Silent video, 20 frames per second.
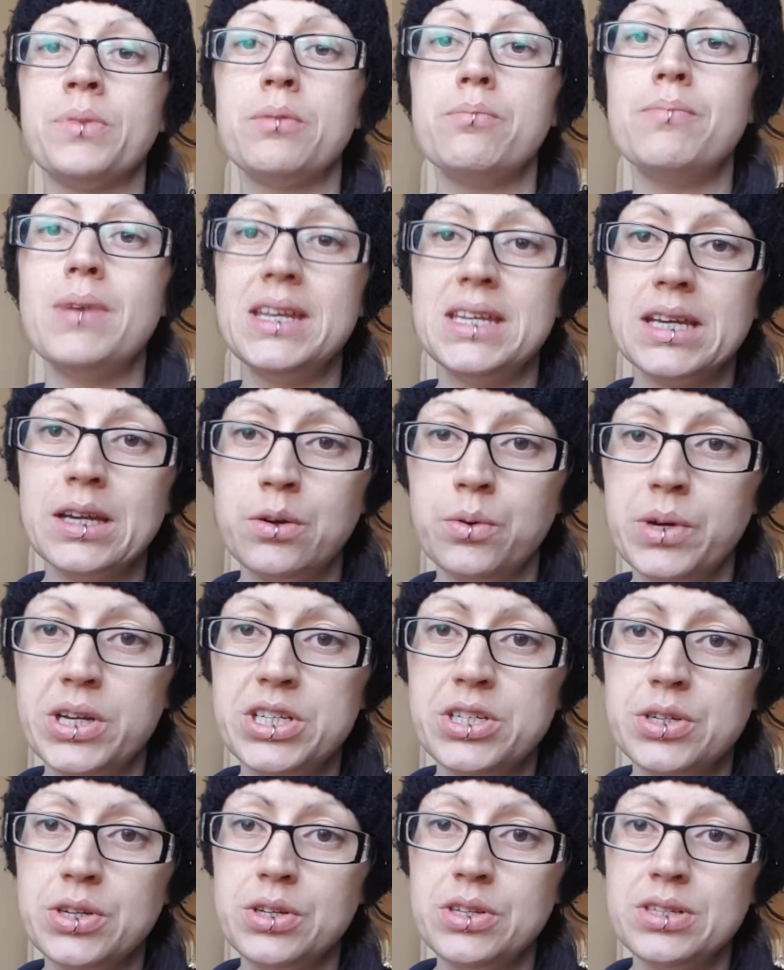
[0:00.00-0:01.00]
medical
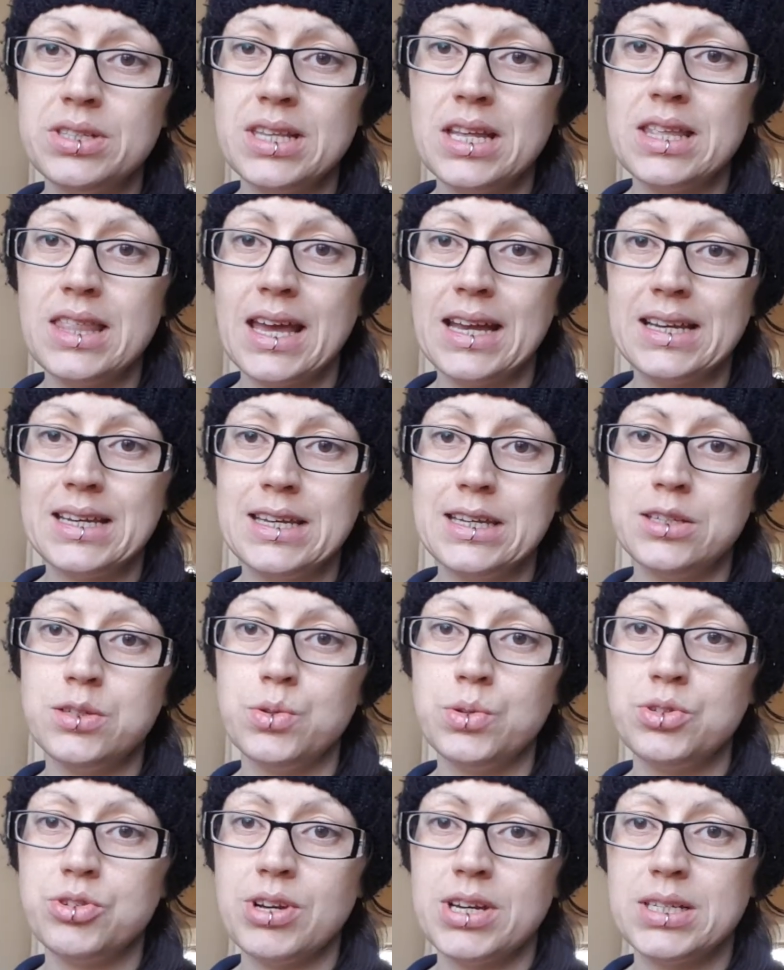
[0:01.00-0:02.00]
issues that they need to
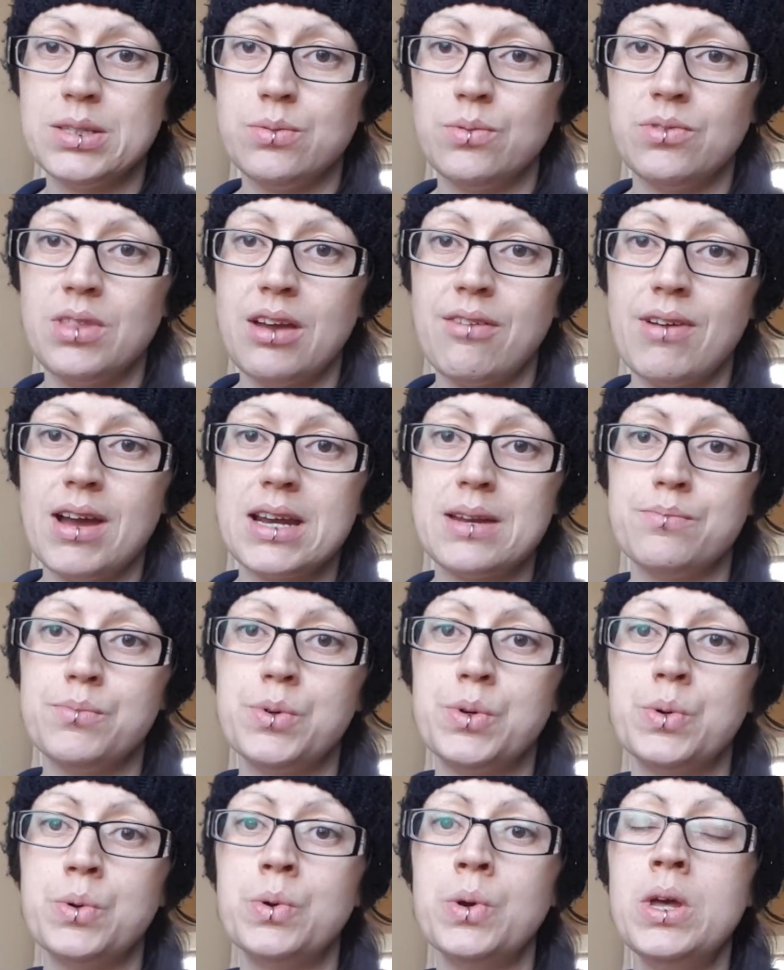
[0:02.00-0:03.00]
address with their
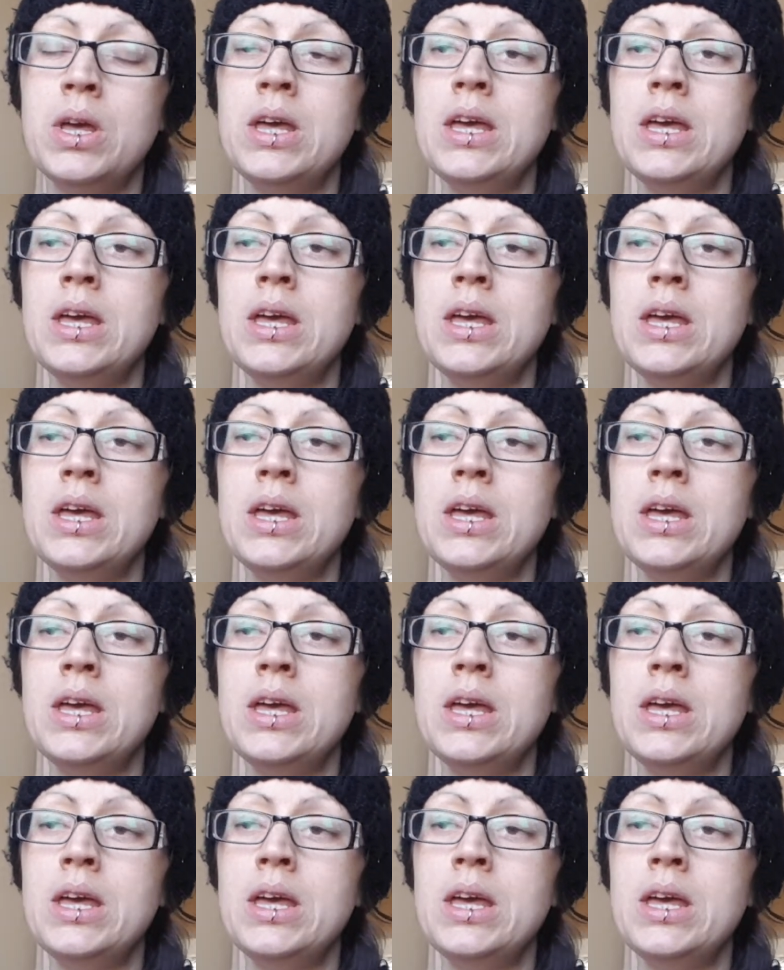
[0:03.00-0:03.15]
animal,